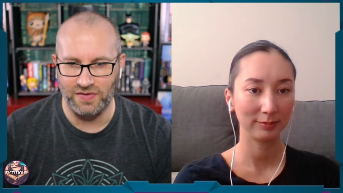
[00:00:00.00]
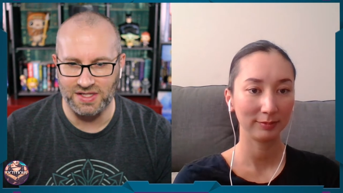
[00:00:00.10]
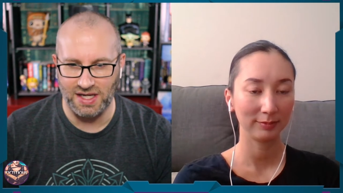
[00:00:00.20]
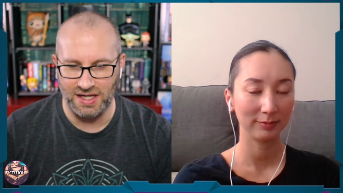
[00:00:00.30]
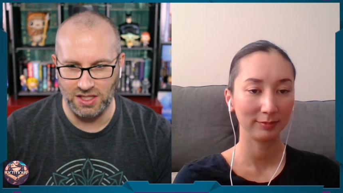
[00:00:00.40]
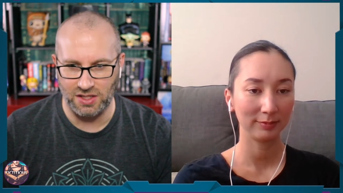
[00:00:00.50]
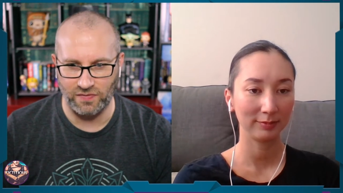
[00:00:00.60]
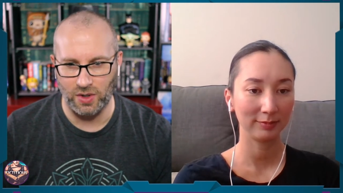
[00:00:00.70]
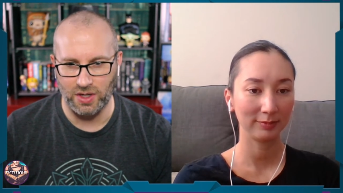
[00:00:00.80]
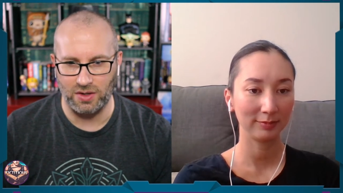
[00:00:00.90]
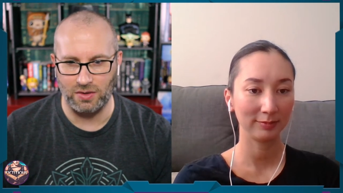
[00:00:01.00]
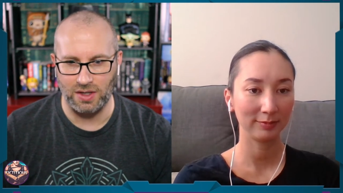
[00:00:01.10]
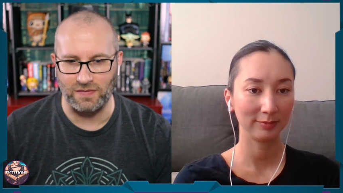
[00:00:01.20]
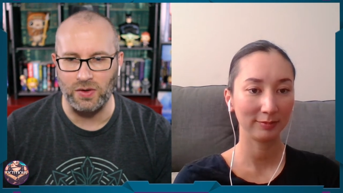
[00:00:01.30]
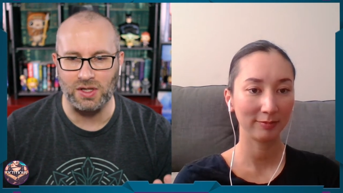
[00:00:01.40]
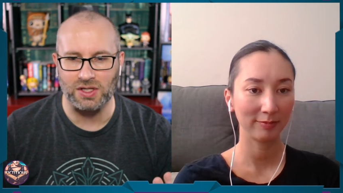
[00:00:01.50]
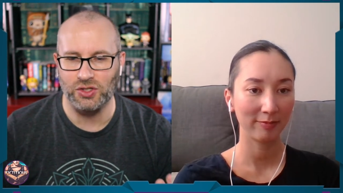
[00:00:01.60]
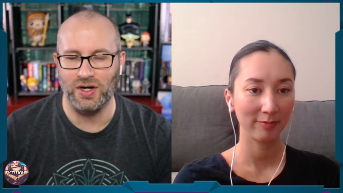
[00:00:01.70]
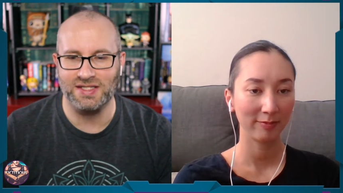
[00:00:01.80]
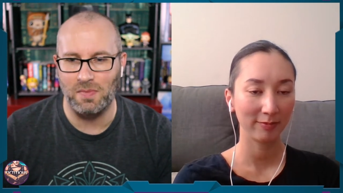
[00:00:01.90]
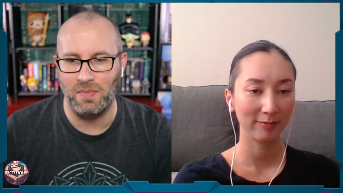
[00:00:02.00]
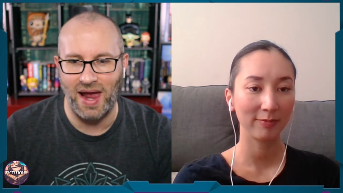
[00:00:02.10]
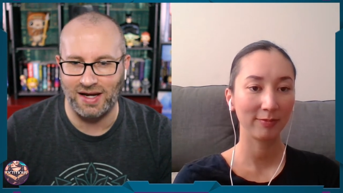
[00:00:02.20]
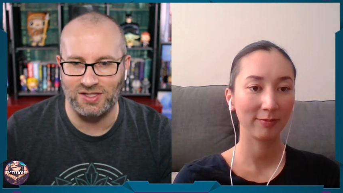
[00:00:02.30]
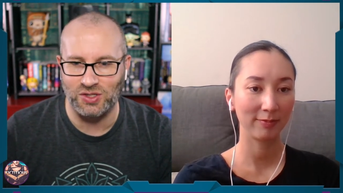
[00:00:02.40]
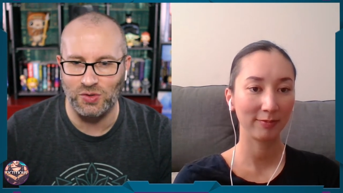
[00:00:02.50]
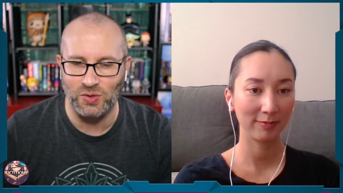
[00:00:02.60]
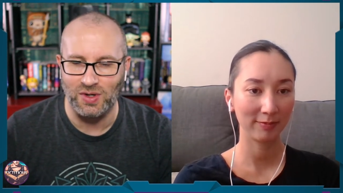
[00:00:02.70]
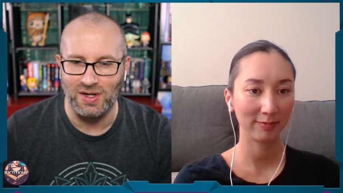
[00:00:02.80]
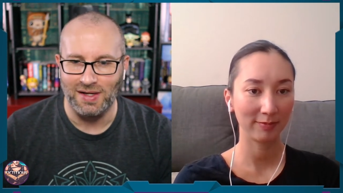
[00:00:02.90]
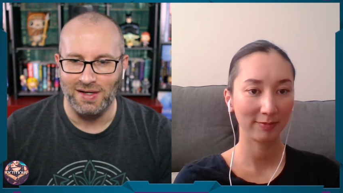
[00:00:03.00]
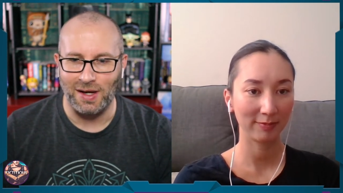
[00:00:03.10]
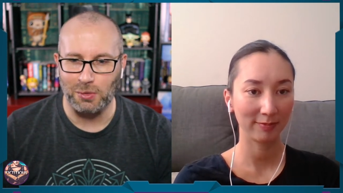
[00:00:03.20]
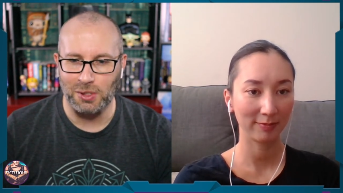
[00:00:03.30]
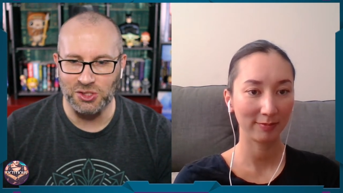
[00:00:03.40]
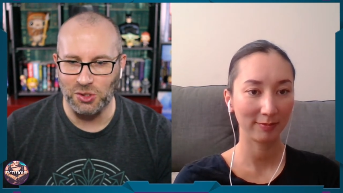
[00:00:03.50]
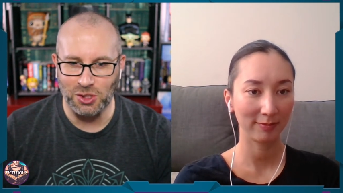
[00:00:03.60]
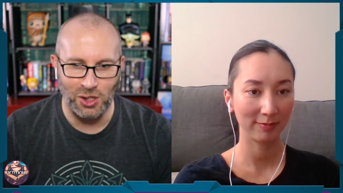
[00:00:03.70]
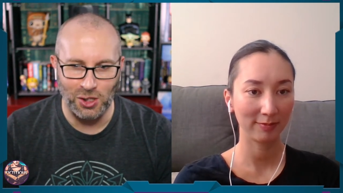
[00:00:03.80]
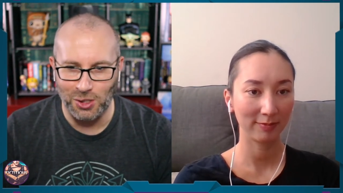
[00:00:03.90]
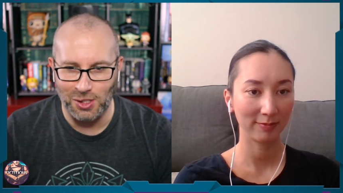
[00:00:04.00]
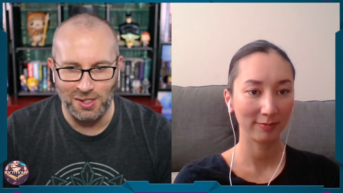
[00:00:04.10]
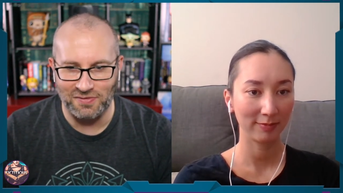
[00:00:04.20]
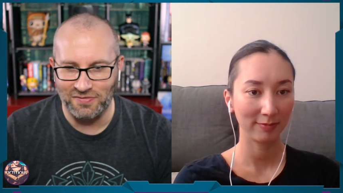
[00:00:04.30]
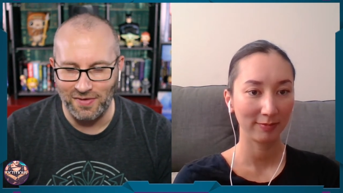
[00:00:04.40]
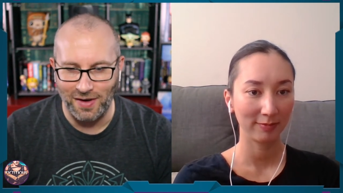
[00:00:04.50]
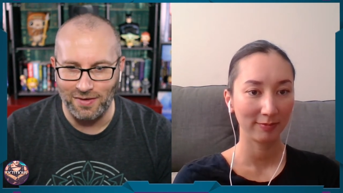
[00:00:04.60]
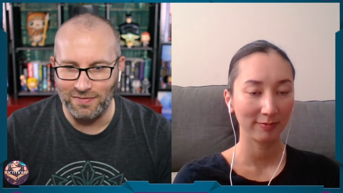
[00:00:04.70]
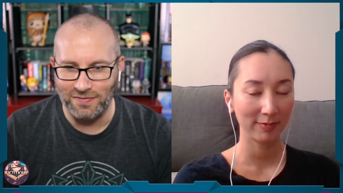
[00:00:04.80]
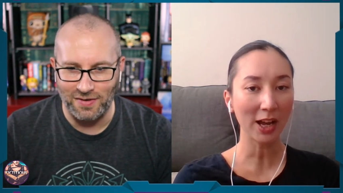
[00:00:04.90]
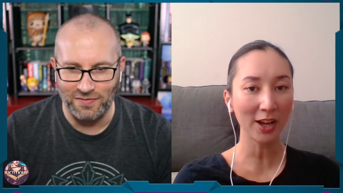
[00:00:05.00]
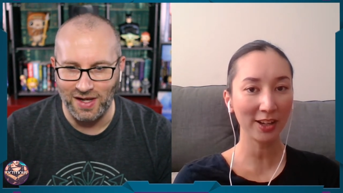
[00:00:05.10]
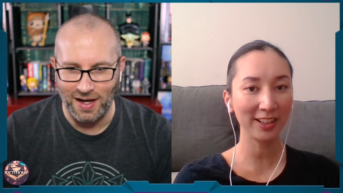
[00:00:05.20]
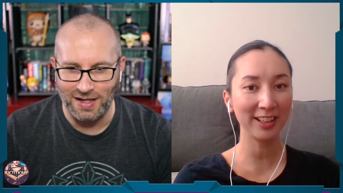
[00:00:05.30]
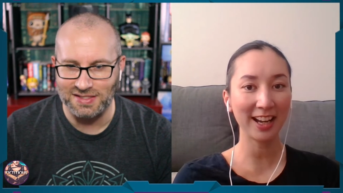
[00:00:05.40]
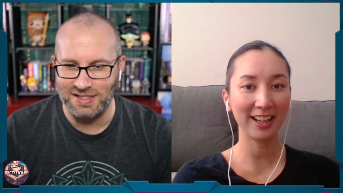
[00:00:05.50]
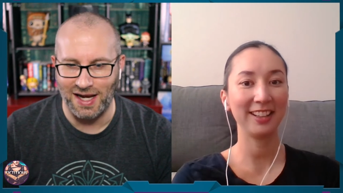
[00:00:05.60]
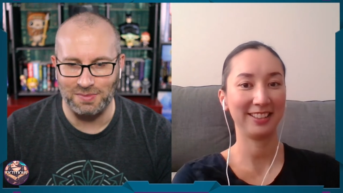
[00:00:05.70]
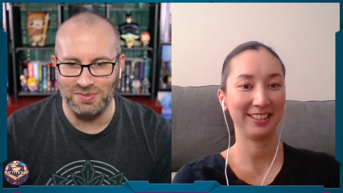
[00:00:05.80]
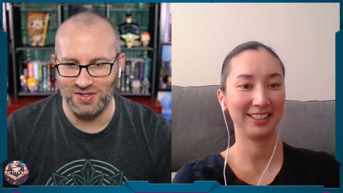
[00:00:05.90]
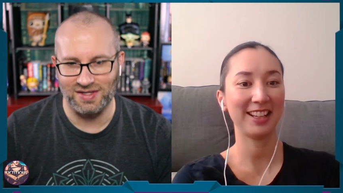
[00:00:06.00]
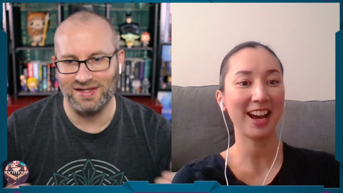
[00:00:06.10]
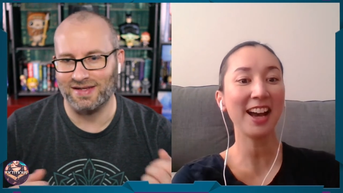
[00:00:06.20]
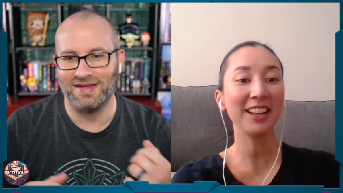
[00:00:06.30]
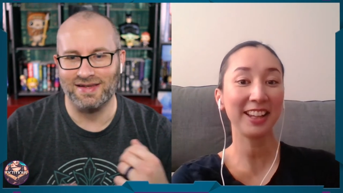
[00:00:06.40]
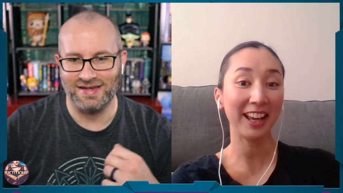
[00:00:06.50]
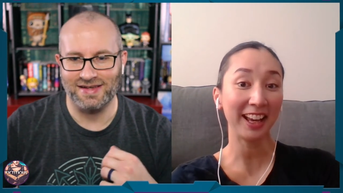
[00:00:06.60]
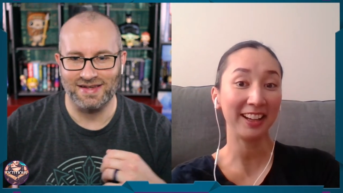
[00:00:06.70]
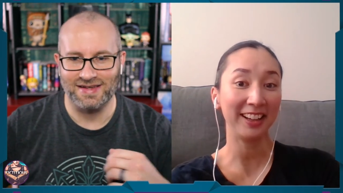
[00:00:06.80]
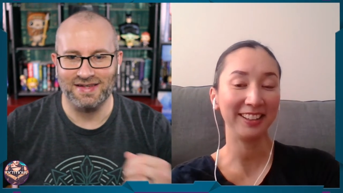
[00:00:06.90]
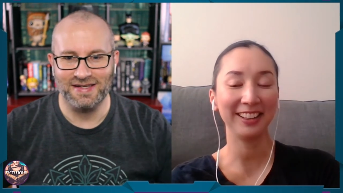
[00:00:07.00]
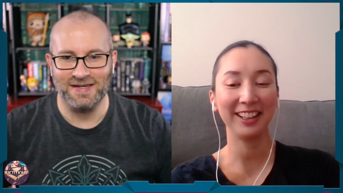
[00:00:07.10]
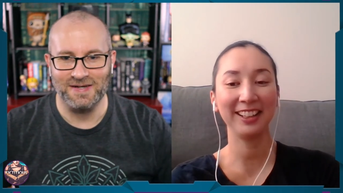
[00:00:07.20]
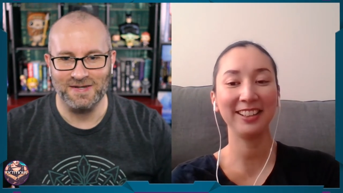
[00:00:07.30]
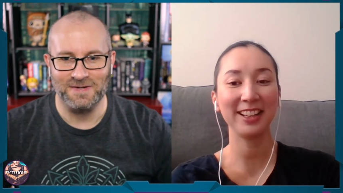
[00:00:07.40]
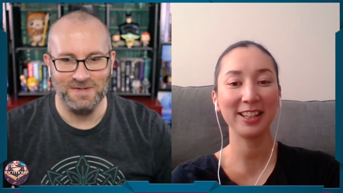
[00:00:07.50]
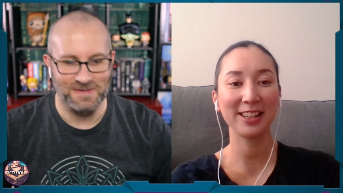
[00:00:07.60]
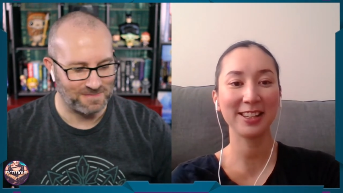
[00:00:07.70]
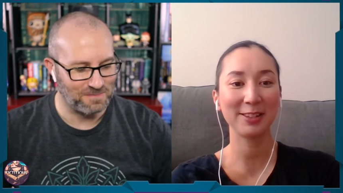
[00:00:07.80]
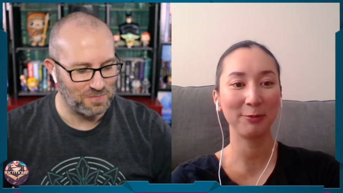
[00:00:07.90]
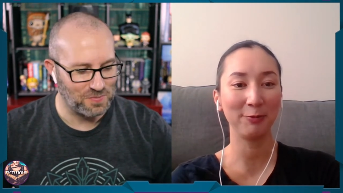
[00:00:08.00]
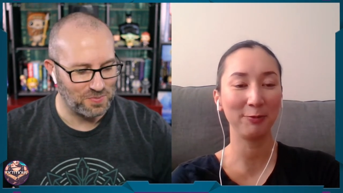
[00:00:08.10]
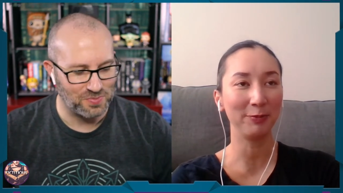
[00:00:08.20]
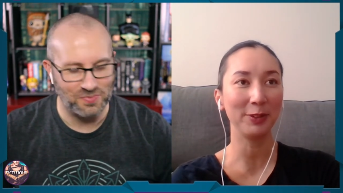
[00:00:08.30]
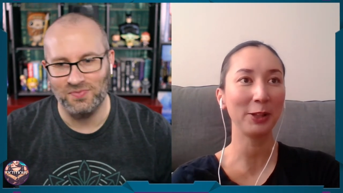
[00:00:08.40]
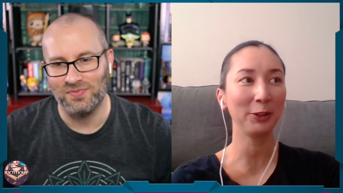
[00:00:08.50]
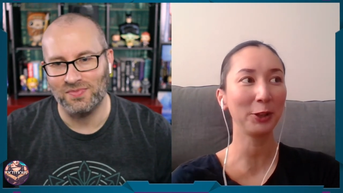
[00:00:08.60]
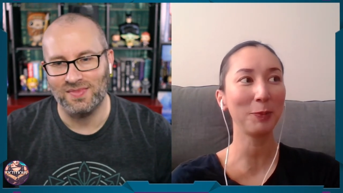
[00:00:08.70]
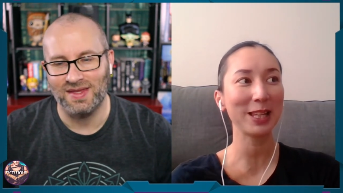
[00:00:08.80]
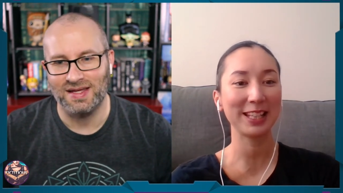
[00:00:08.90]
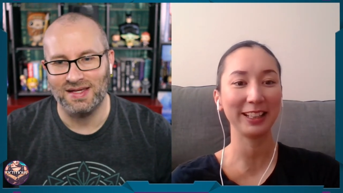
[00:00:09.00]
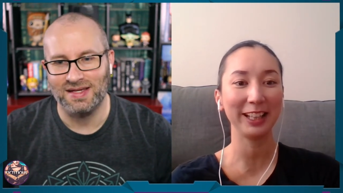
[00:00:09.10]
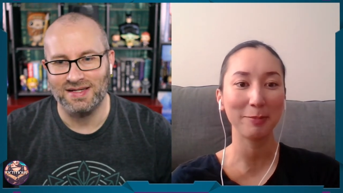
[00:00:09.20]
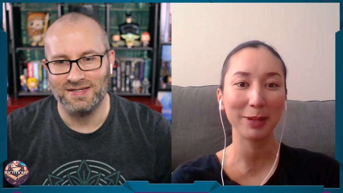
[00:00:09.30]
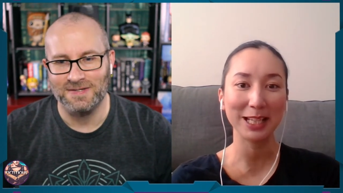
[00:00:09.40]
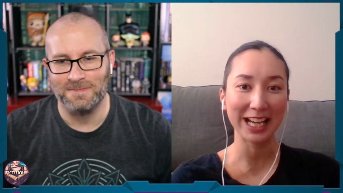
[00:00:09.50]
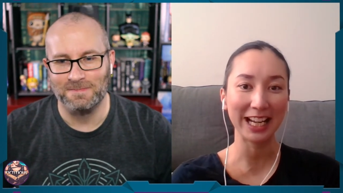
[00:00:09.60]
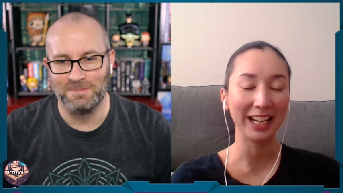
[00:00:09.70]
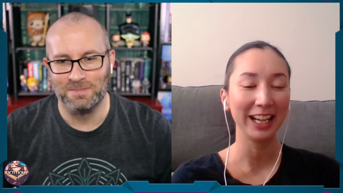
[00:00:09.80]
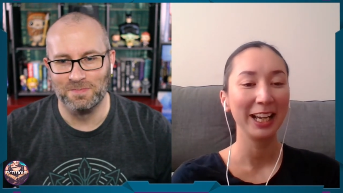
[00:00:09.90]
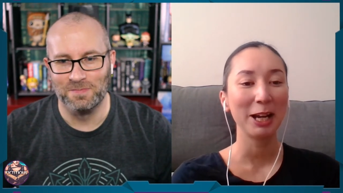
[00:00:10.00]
Speaker 1: this idea for you? If you can trace it back to original kernel of, of,
Speaker 2: of a concept. Uh, I can, and it's a little bit silly and mundane,